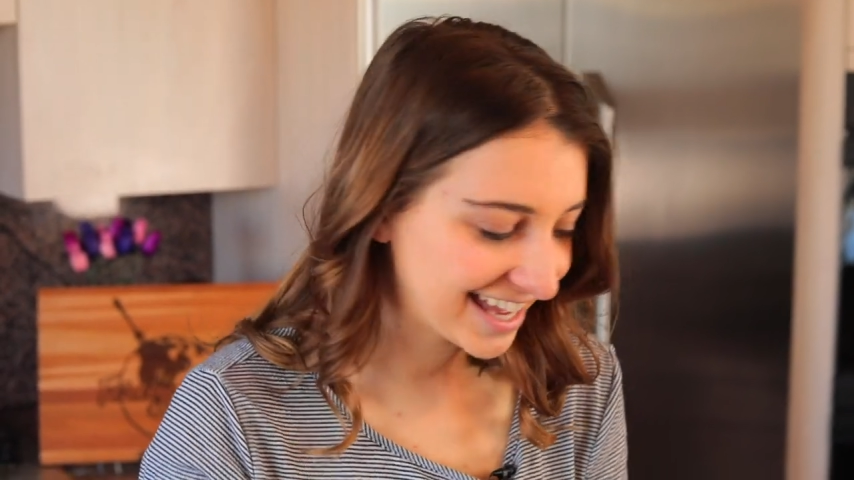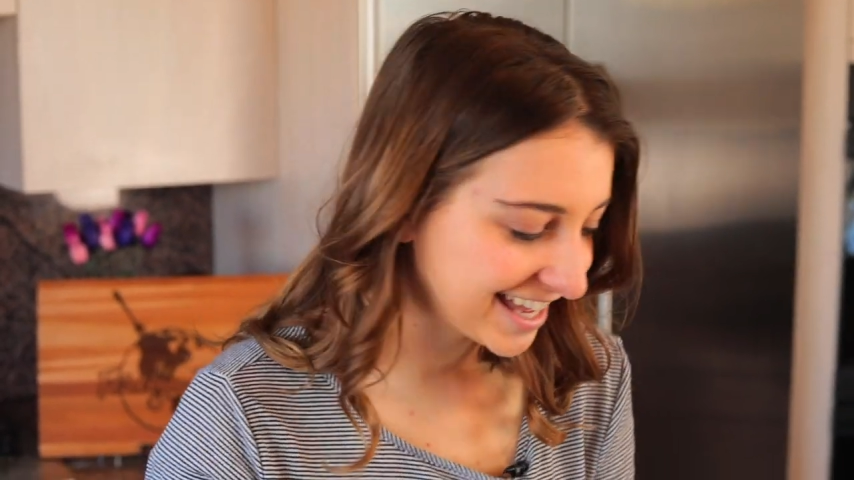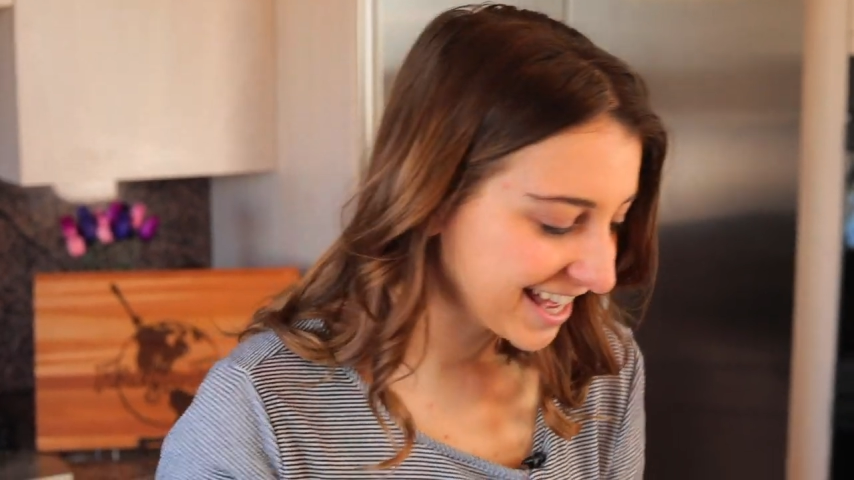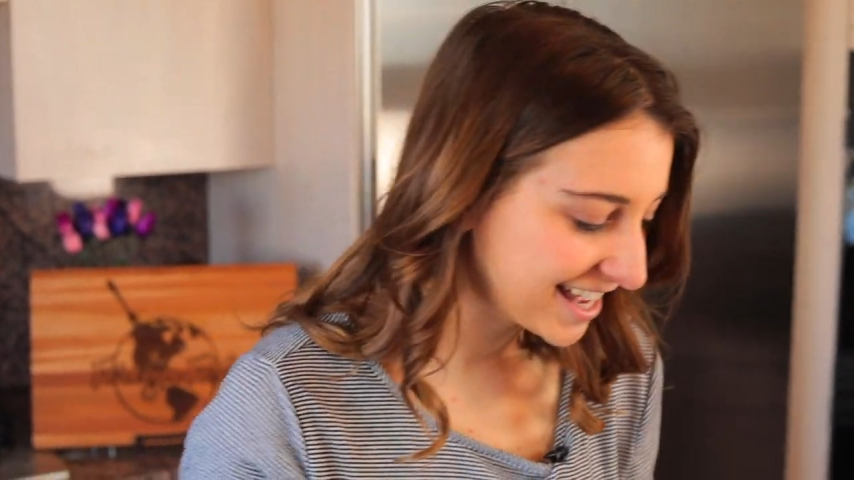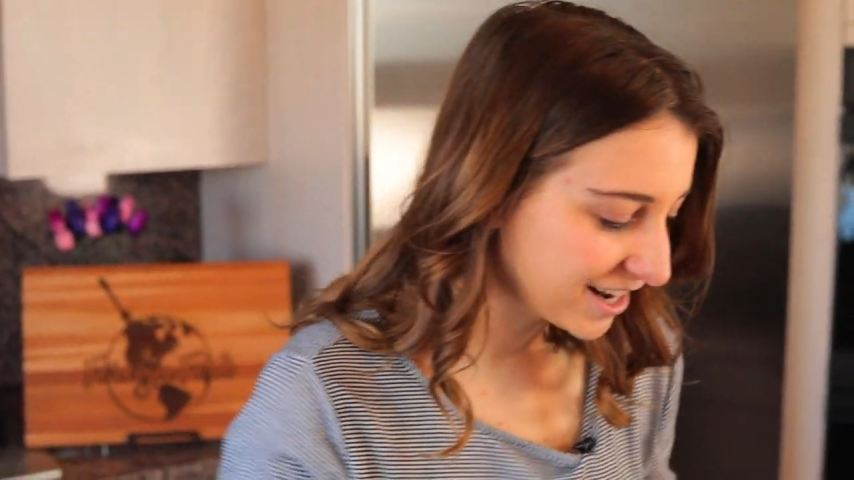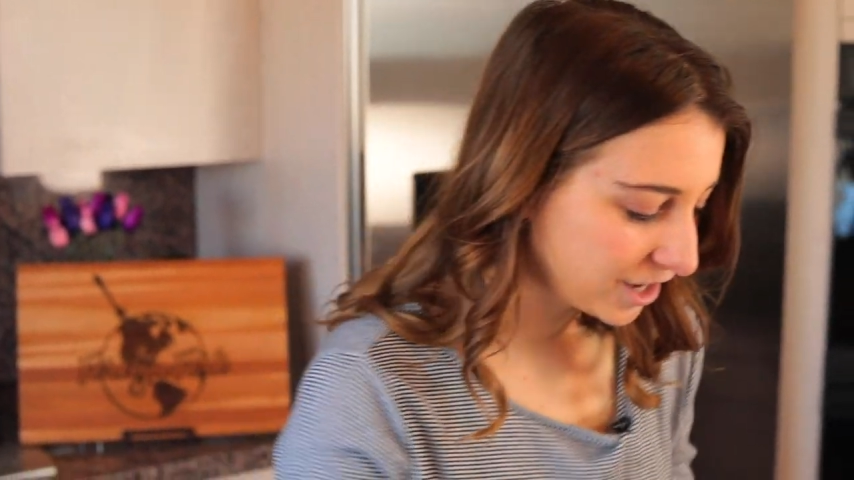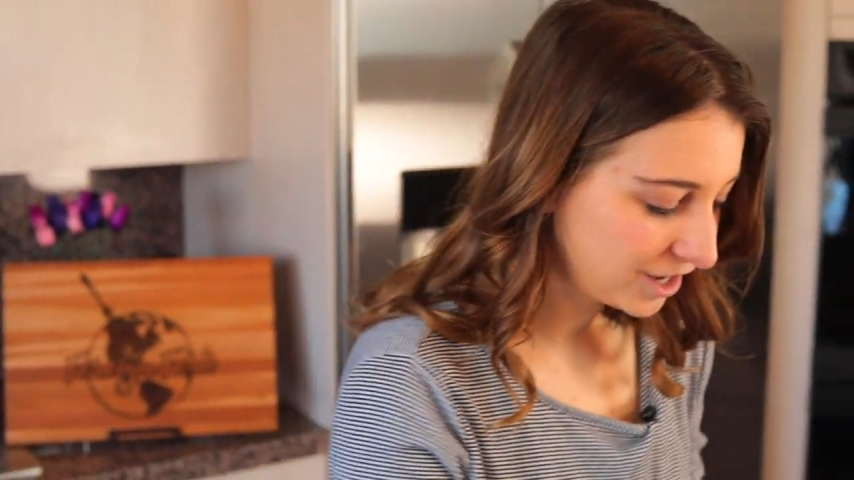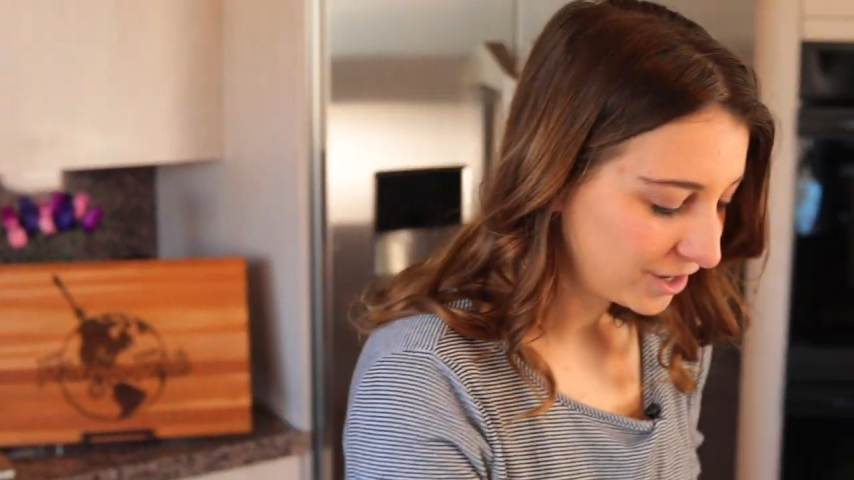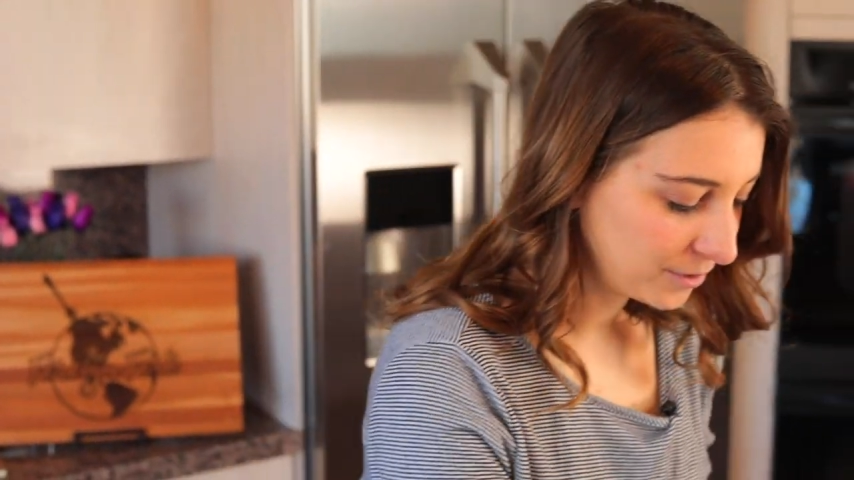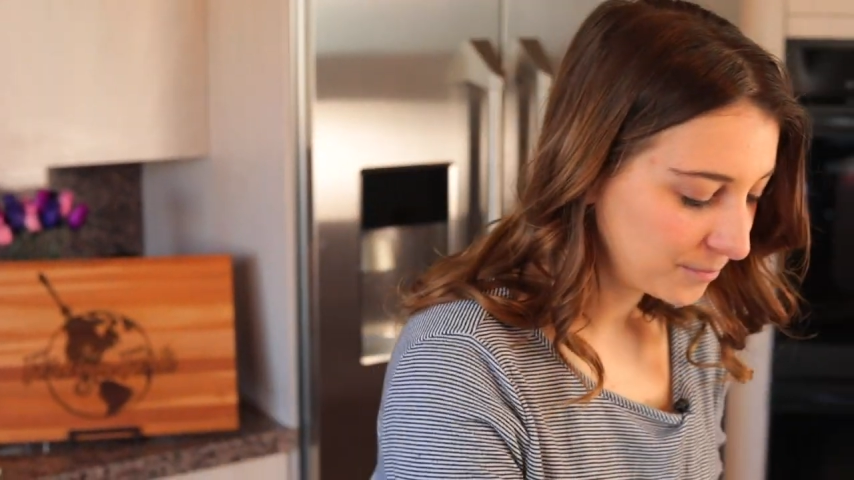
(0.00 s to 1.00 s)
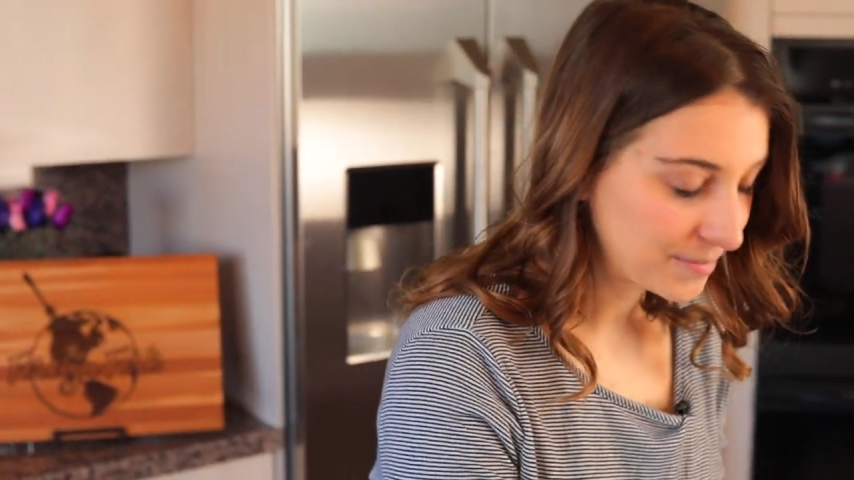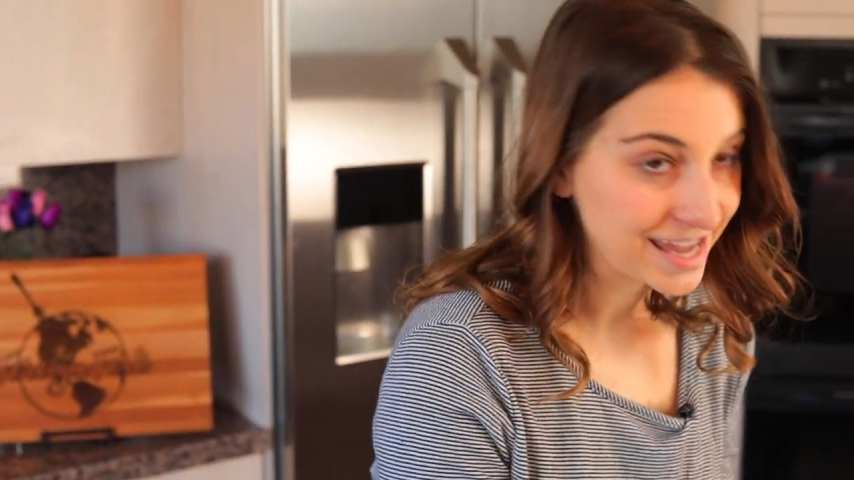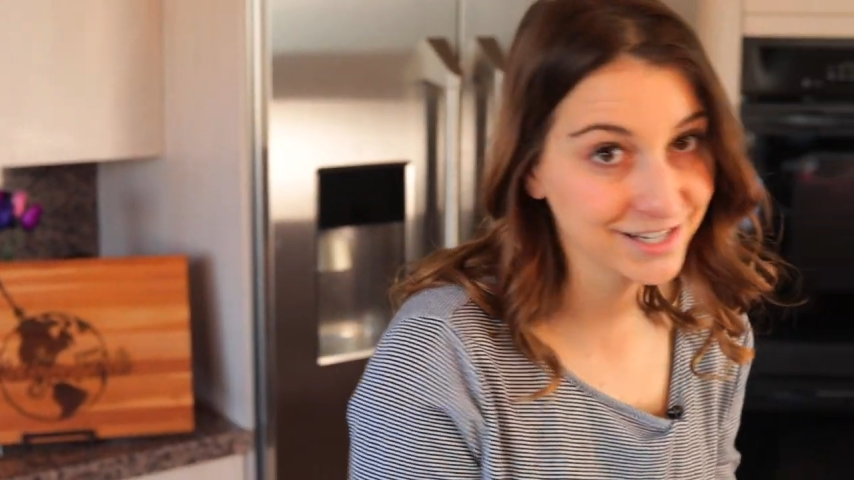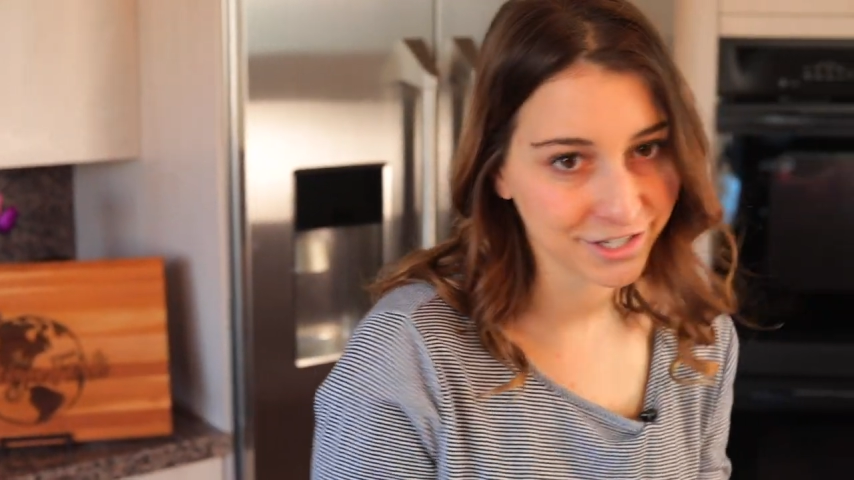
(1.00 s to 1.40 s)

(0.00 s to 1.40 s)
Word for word: and get a baked